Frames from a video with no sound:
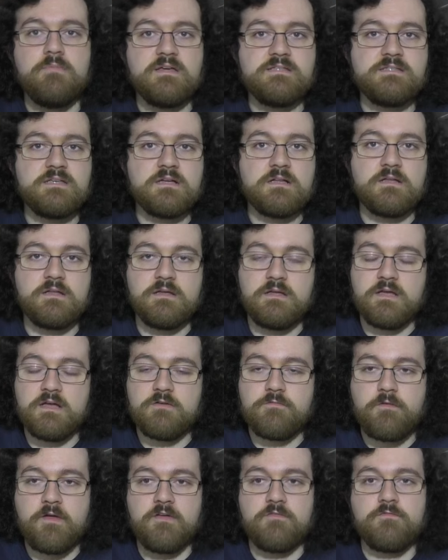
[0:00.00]
Basically,
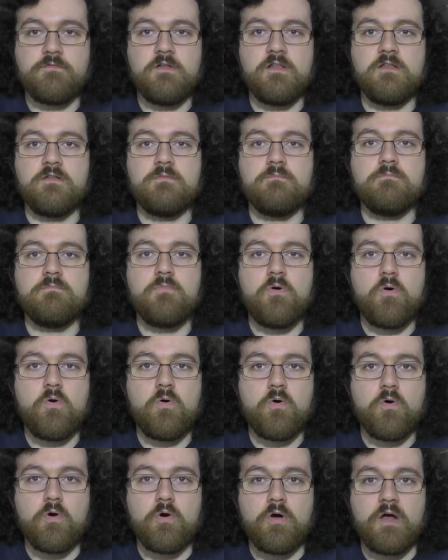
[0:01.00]
if a film
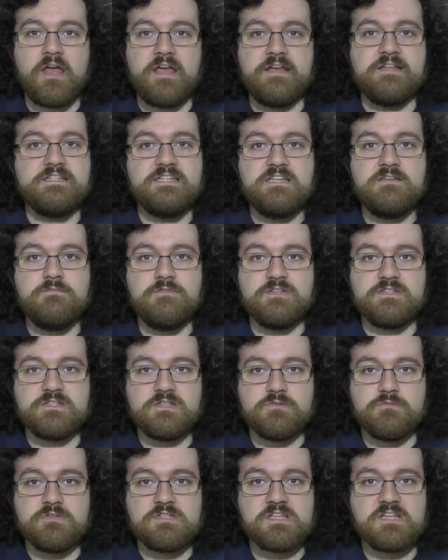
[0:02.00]
or a TV
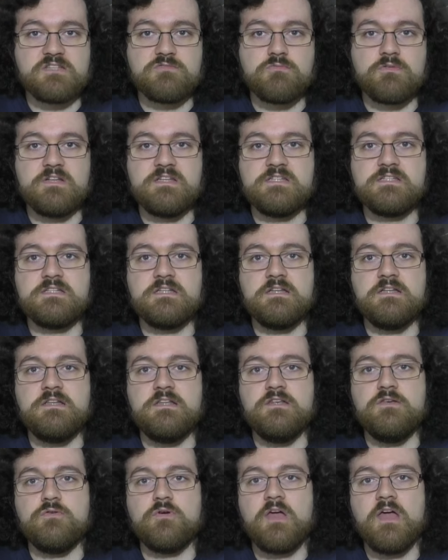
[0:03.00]
series gets released in
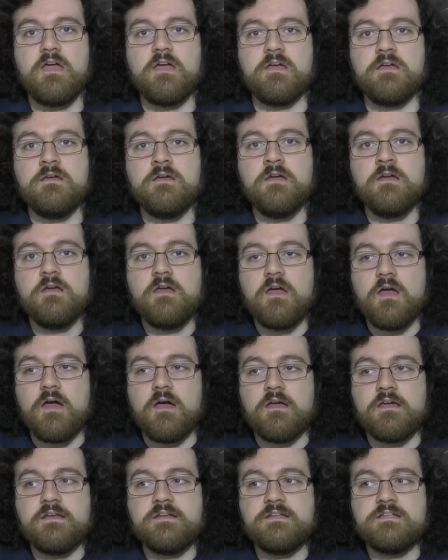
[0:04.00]
the UK,
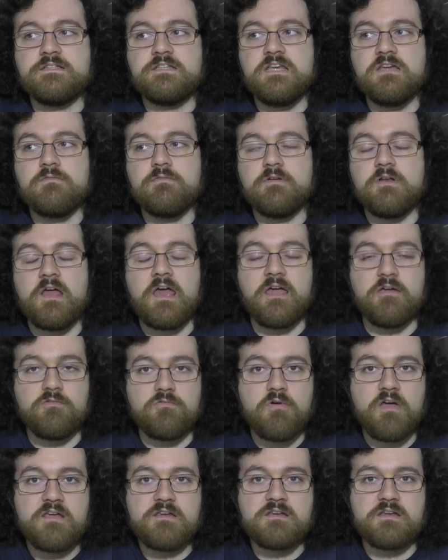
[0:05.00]
it is given a
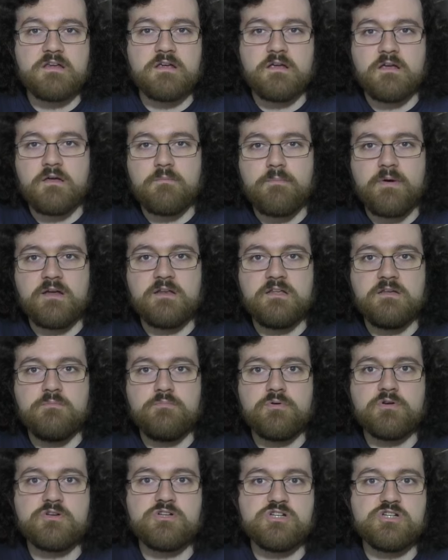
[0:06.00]
rating by the
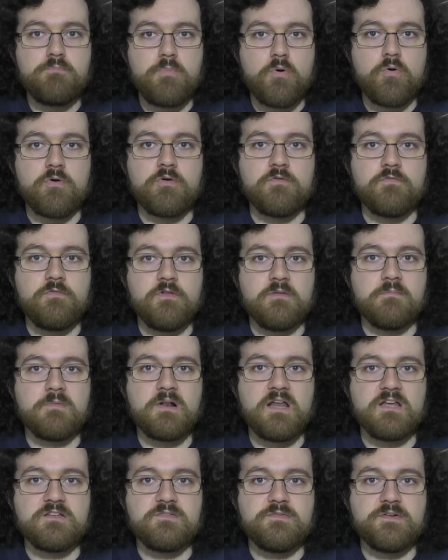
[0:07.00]
British Board of Film
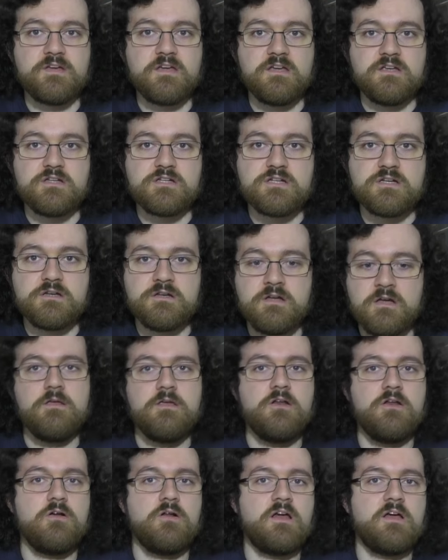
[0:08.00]
Classification.
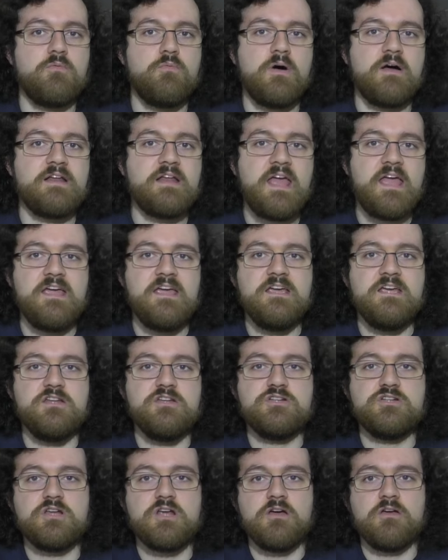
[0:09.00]
Like what
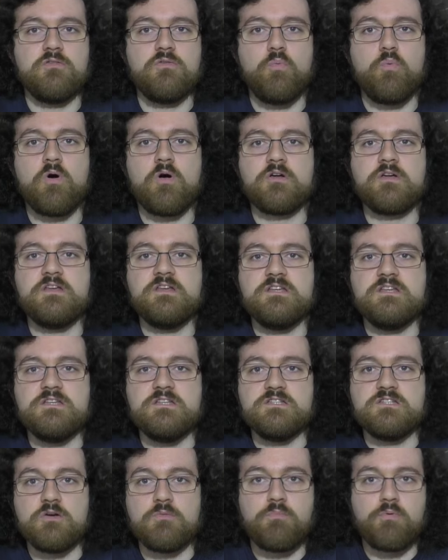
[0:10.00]
age the work
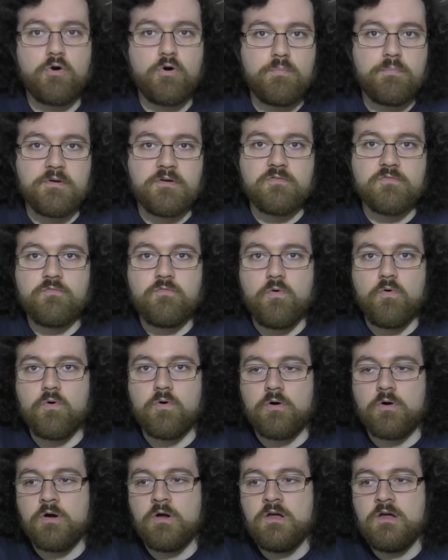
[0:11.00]
is appropriate
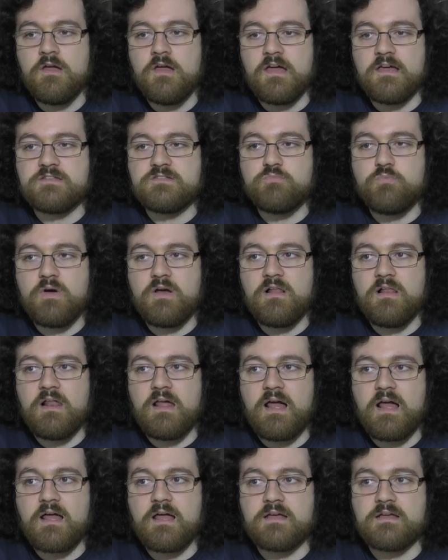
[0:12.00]
for, as well
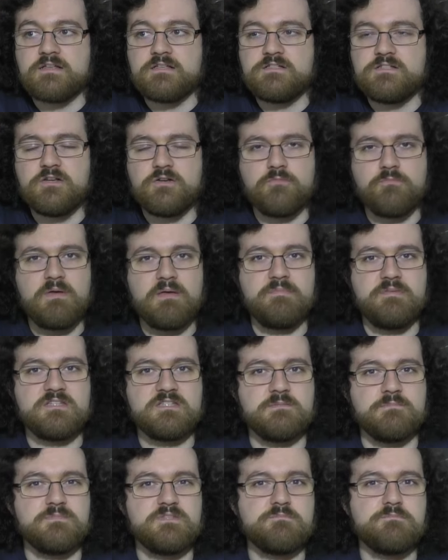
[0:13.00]
as, maybe
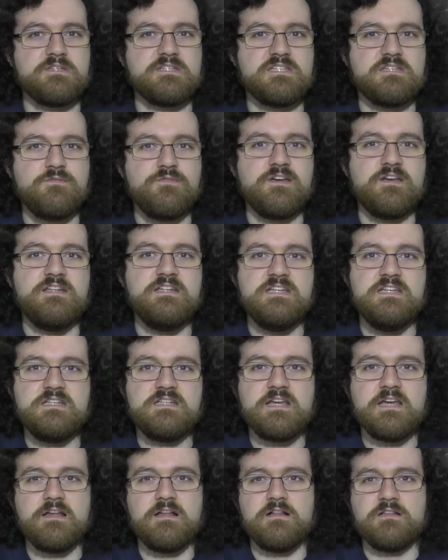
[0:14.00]
some specific
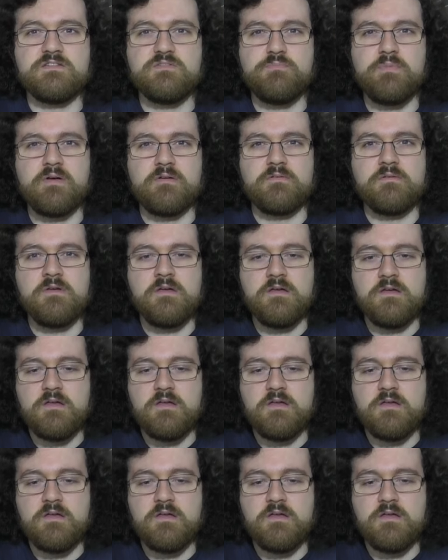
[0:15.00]
details about